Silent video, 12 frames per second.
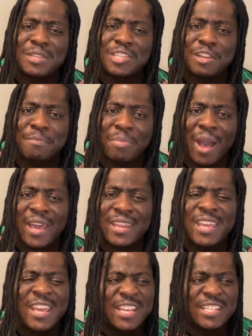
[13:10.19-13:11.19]
into your body
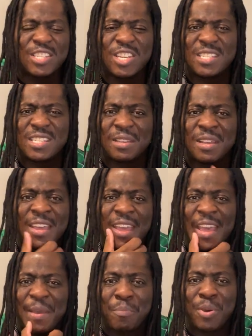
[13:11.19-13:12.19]
just to
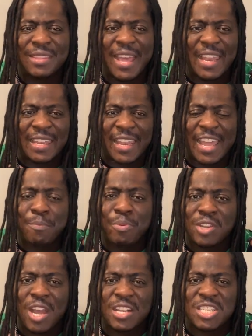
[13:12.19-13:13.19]
put that lame
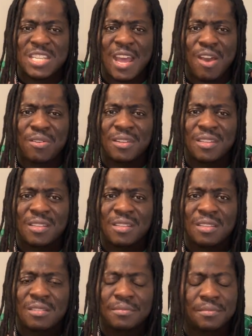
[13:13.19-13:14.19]
production out?
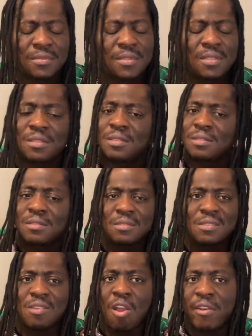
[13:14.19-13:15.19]

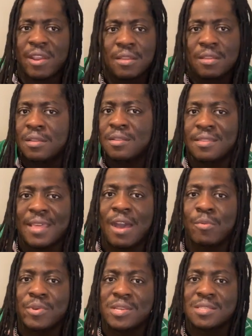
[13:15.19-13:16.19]
Sorry,
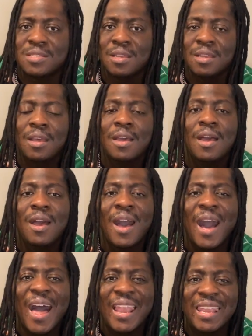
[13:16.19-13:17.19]
that was
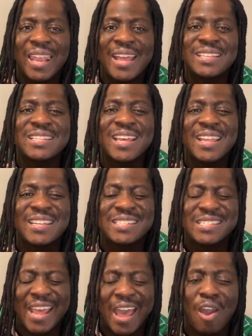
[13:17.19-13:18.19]
a
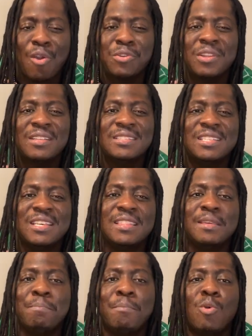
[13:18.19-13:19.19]
letdown to
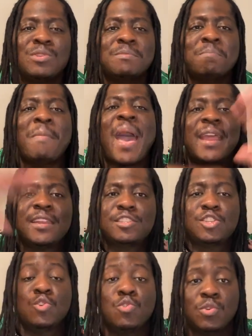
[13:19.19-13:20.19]
the most
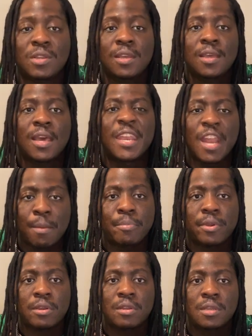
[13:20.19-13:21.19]
magnitude number.